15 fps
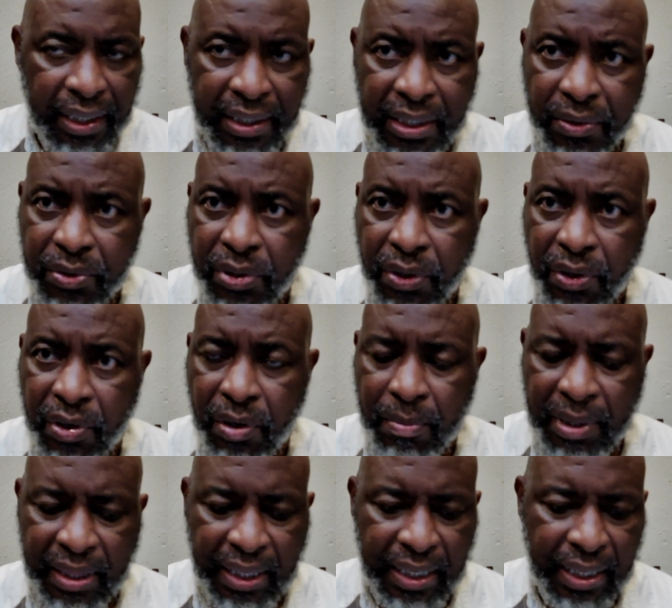
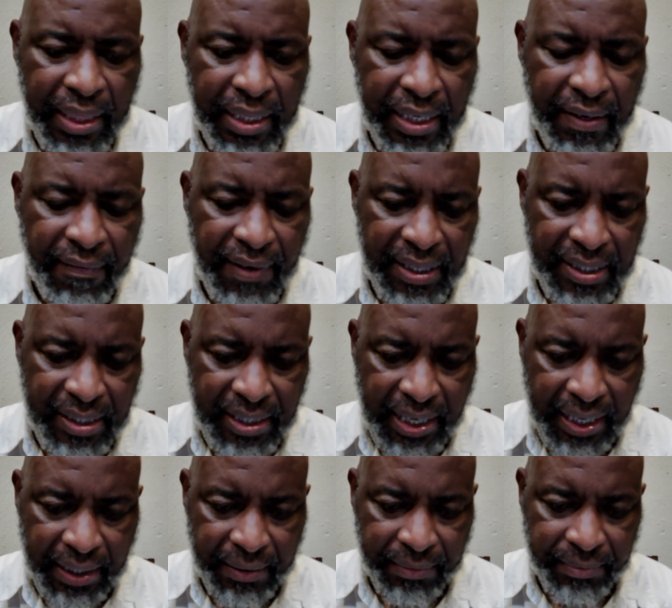Deuteronomy 33 verse
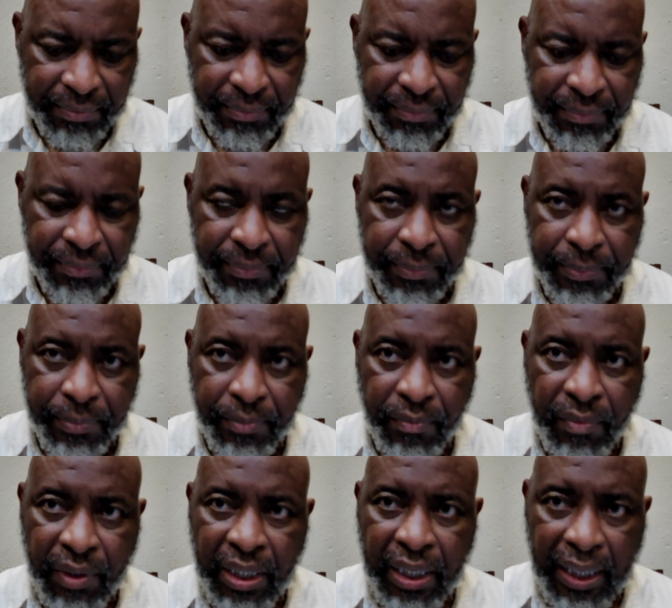10.
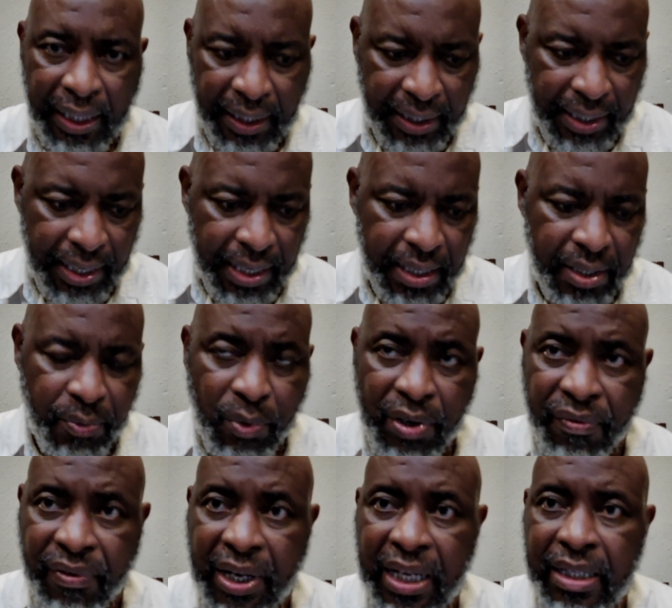Here we
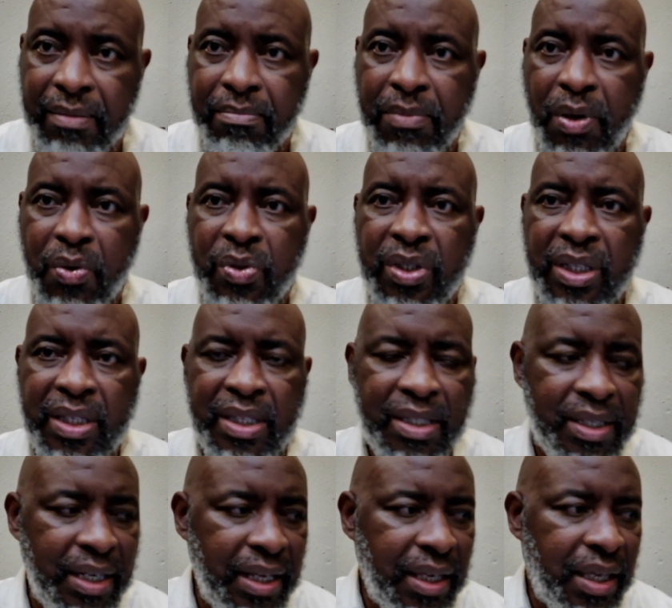find
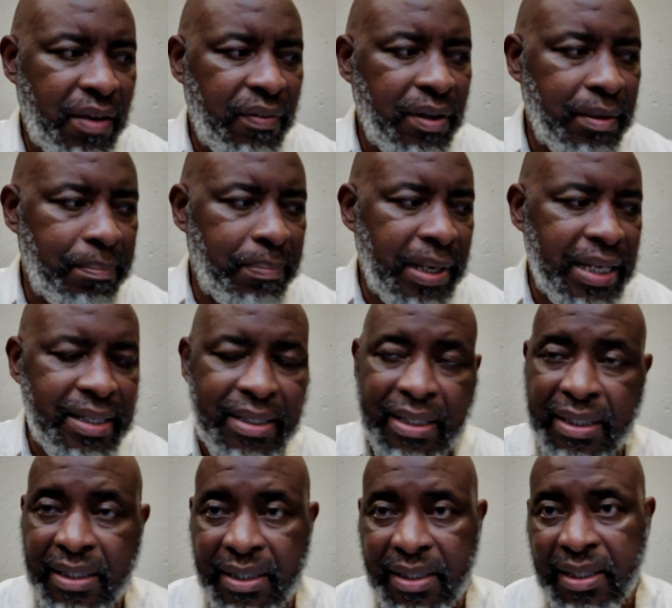Moses giving
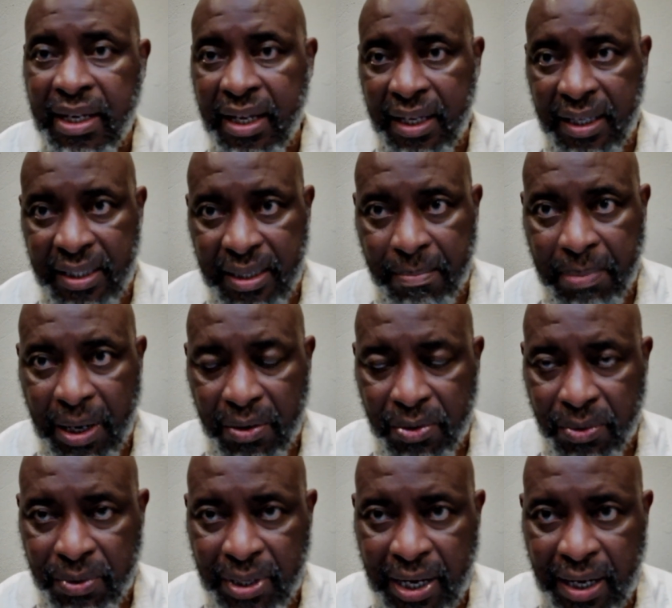blessings. He's about
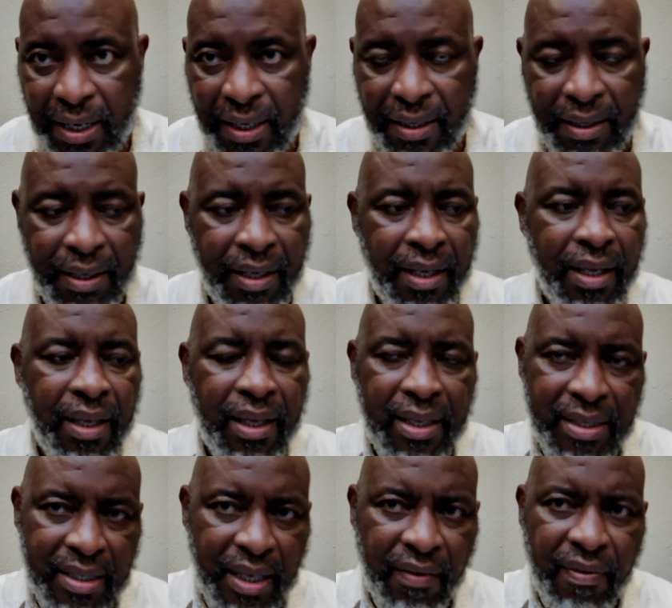to die.
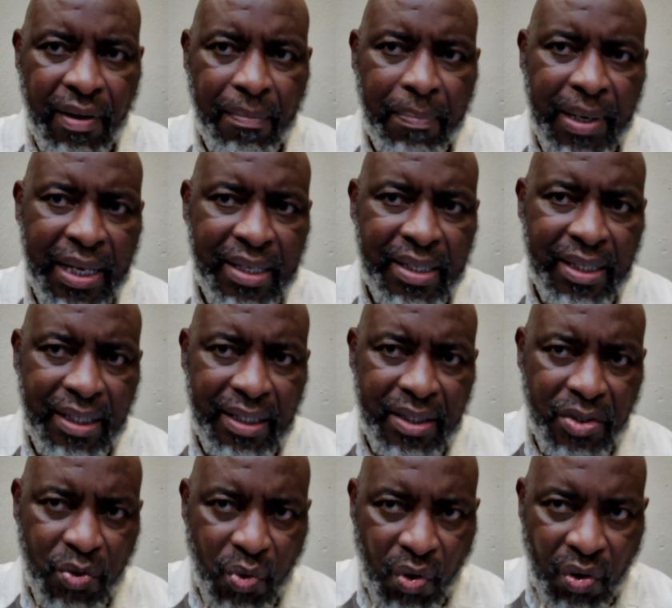He's giving
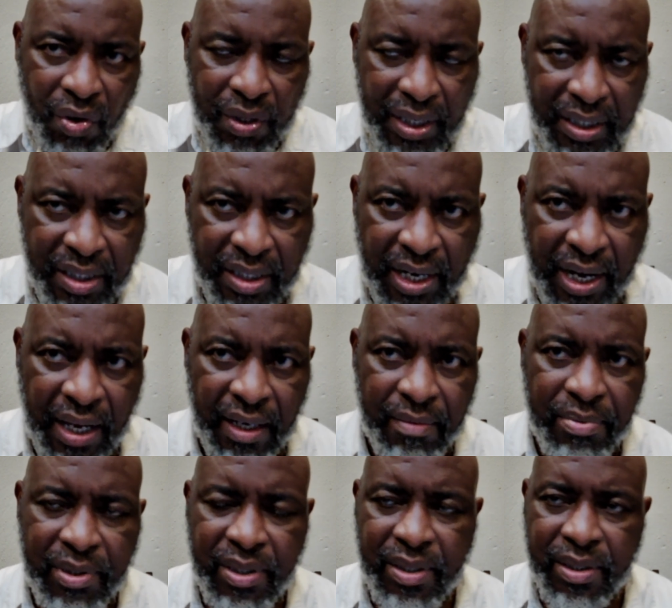blessings to all the
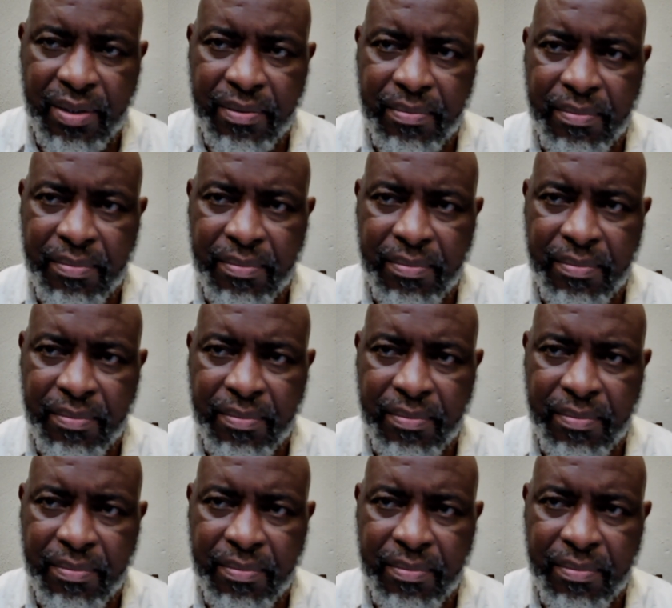tribes,